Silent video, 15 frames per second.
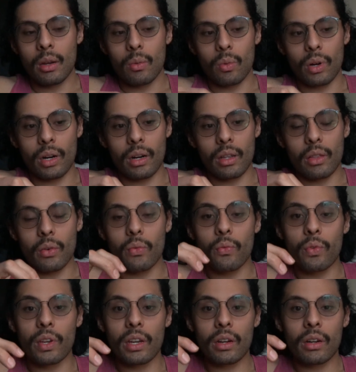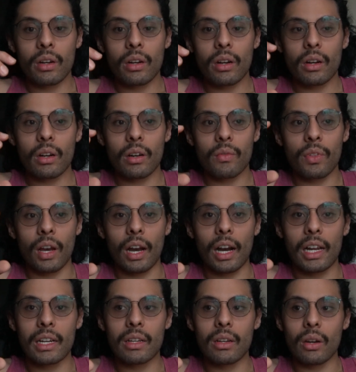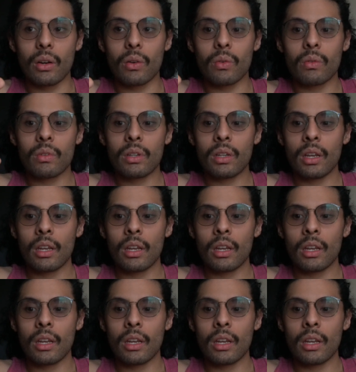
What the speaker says: where the fear of the unknown